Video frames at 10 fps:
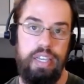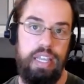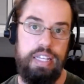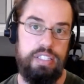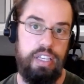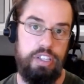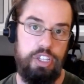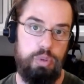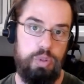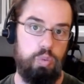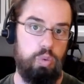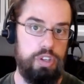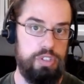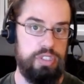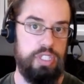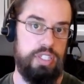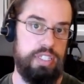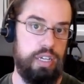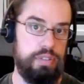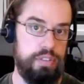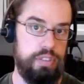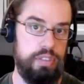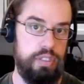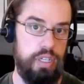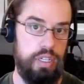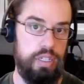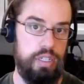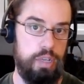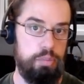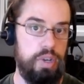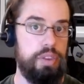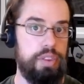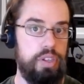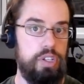and saying, you know what, why don't you sit this out for a month?